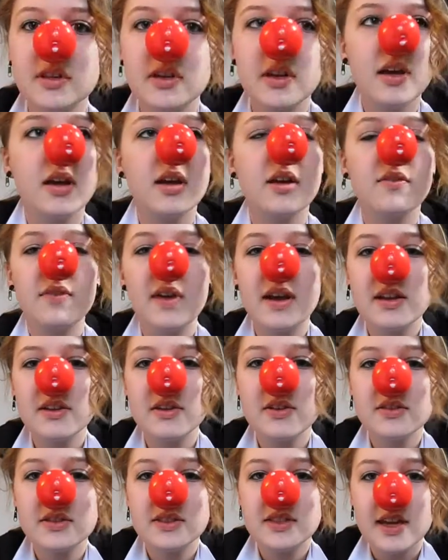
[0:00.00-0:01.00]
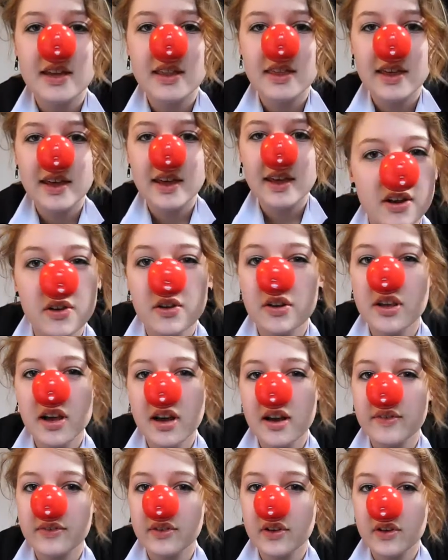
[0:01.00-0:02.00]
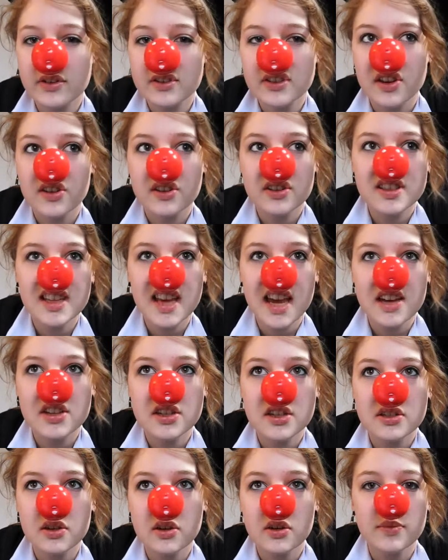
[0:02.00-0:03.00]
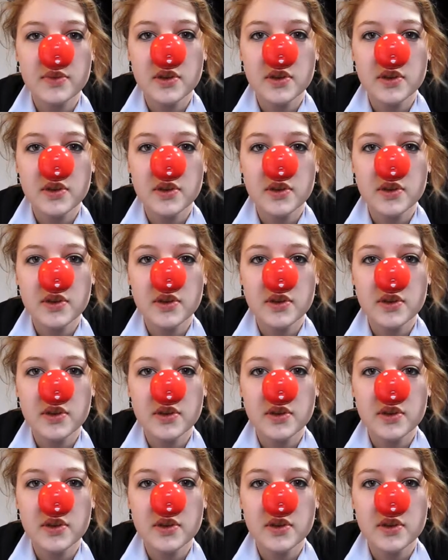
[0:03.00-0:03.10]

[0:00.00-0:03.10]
Red Nose Day thing. They only are vlogs, they're not sketches or